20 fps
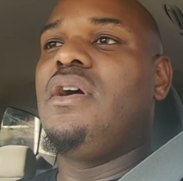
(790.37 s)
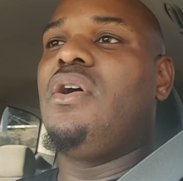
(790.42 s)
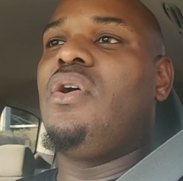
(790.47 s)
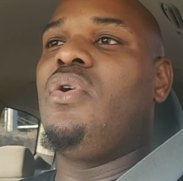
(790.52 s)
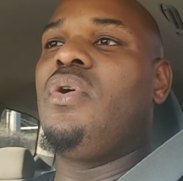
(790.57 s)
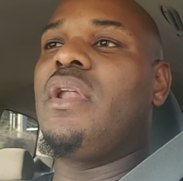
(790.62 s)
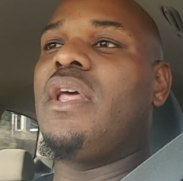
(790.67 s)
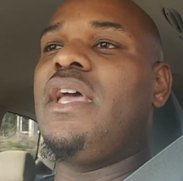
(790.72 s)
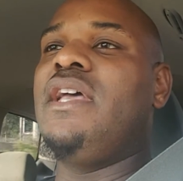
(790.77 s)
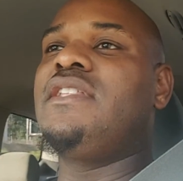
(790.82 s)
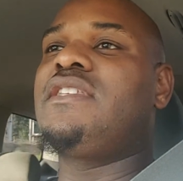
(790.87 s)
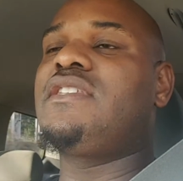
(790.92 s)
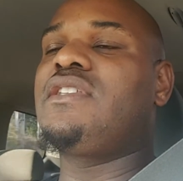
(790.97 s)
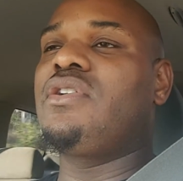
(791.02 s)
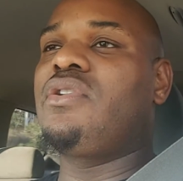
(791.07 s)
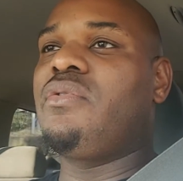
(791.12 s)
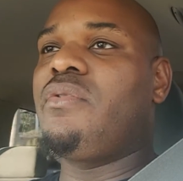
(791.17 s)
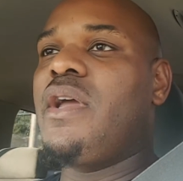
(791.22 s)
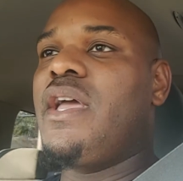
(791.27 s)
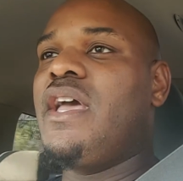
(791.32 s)
On
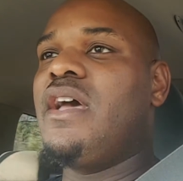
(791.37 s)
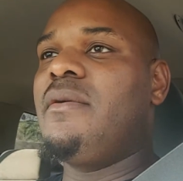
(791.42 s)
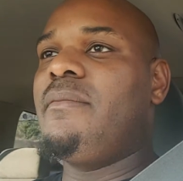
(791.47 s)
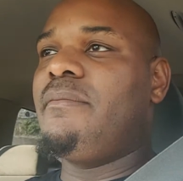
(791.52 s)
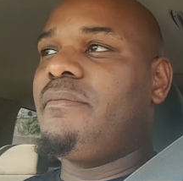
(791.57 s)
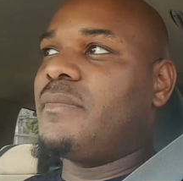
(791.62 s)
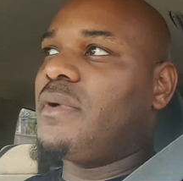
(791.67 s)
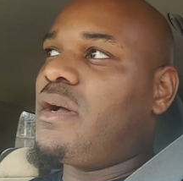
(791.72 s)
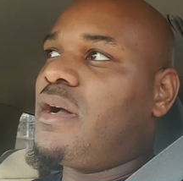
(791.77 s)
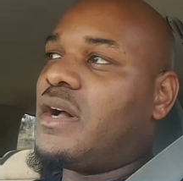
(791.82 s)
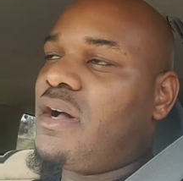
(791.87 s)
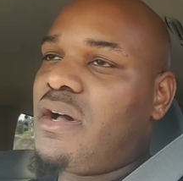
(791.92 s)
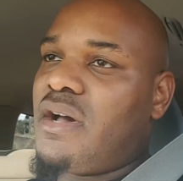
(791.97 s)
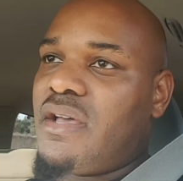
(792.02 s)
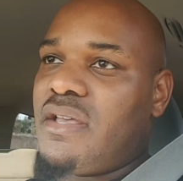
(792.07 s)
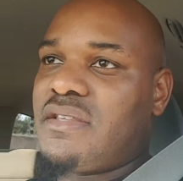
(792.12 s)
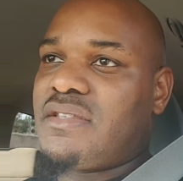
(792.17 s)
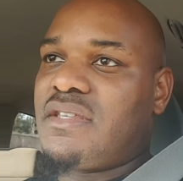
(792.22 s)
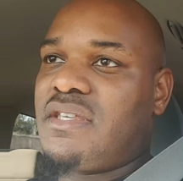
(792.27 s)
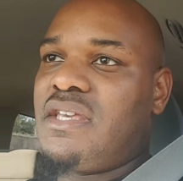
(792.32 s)
Instagram,
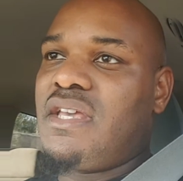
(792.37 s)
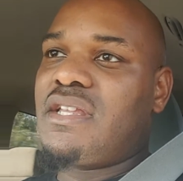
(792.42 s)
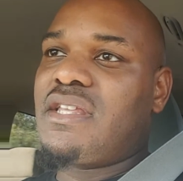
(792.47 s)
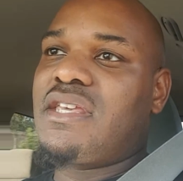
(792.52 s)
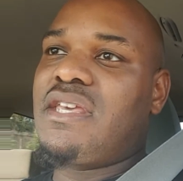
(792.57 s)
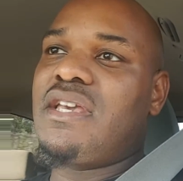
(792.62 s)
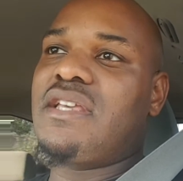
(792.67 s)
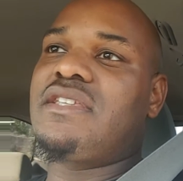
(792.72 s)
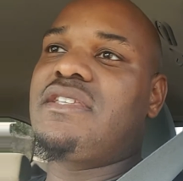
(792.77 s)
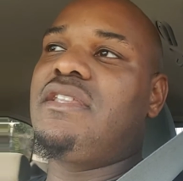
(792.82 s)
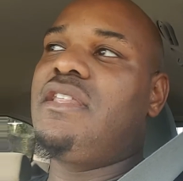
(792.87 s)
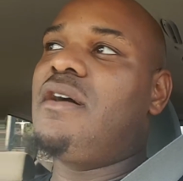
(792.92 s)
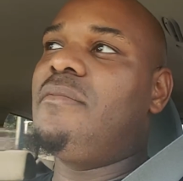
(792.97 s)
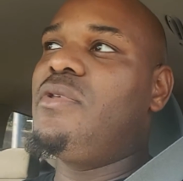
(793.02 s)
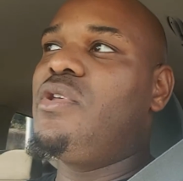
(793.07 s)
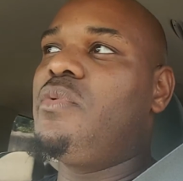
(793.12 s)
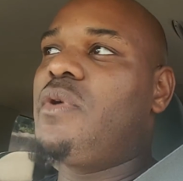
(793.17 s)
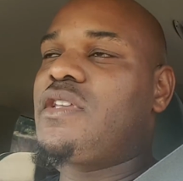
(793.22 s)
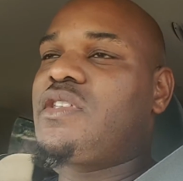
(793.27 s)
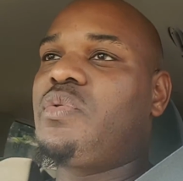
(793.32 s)
it's
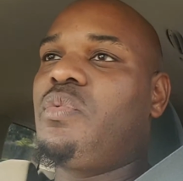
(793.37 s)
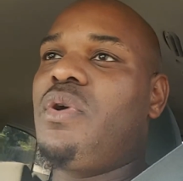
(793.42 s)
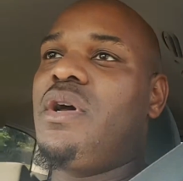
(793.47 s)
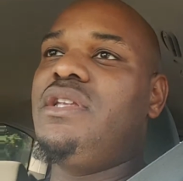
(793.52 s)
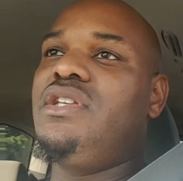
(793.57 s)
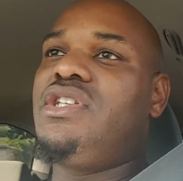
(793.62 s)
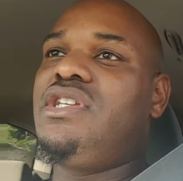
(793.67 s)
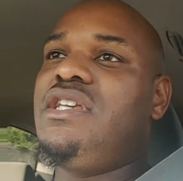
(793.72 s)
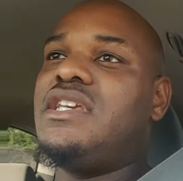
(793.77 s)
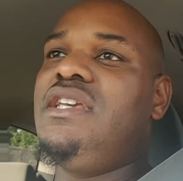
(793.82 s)
GetKicksWS1,